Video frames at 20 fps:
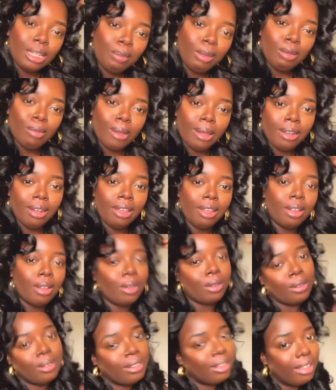see me right
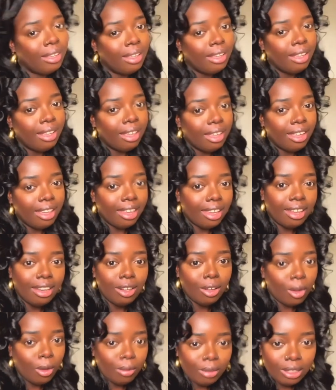now?
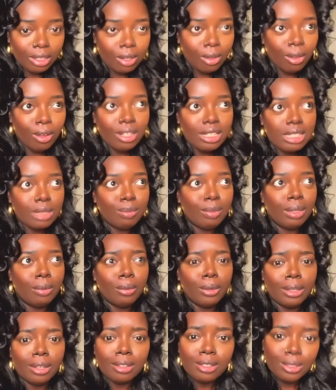And it only cost
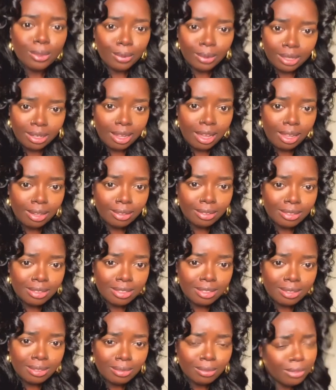me what,
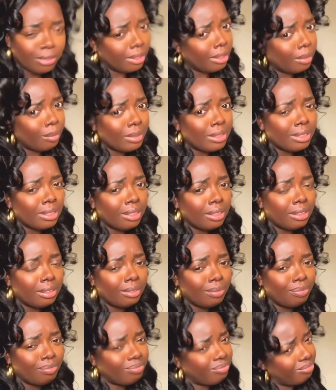$20 on
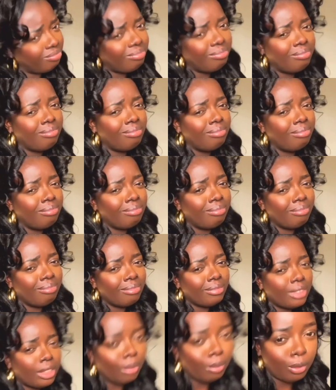Amazon?
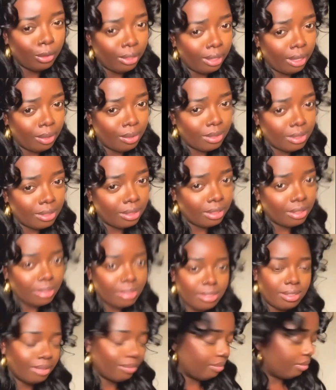Come on now,
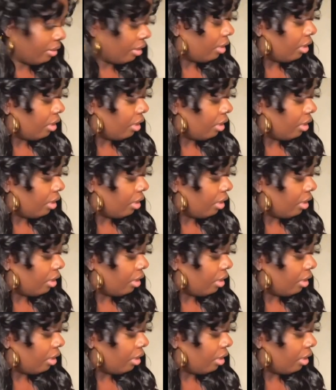sis.